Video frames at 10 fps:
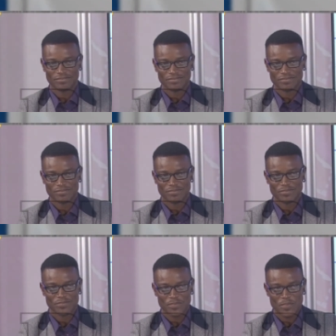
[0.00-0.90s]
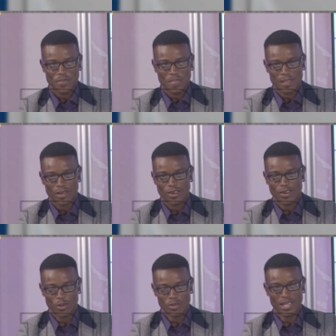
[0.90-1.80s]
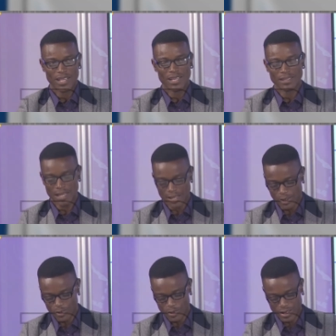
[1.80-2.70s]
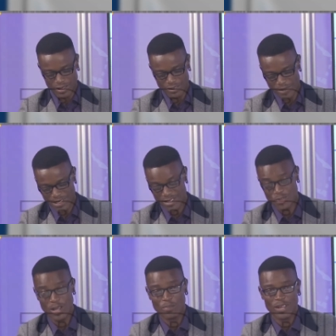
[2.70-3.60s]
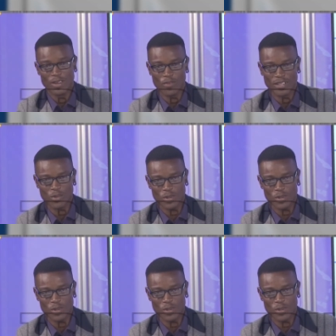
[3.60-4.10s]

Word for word: I am. Good morning. Okay, now, well, matches were played over the